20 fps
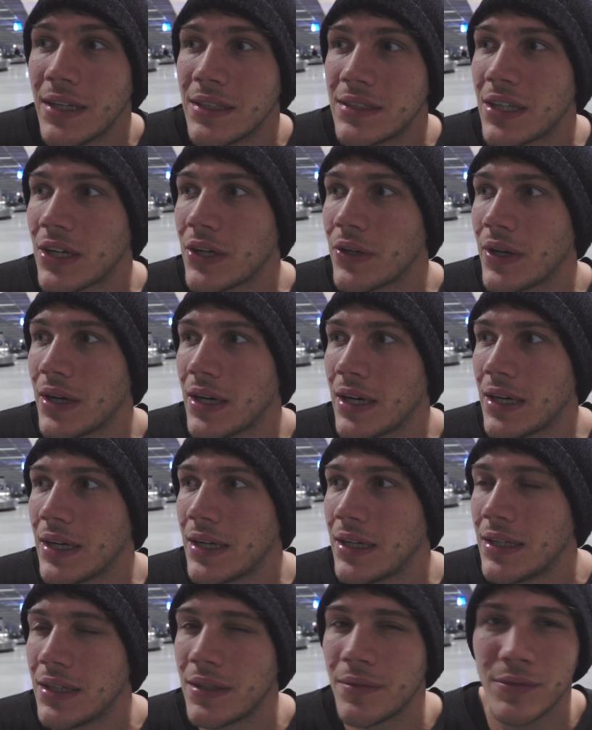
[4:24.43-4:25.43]
So
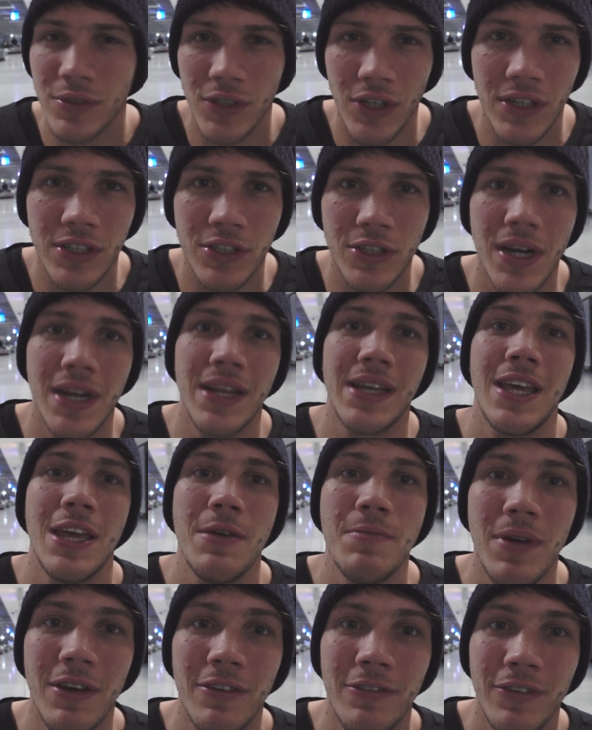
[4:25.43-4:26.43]
I'm gonna try to
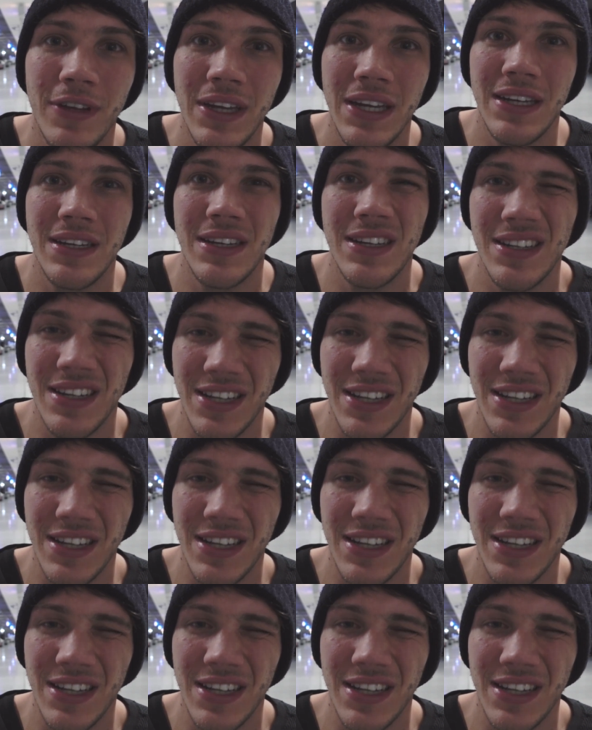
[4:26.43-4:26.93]
keep my feet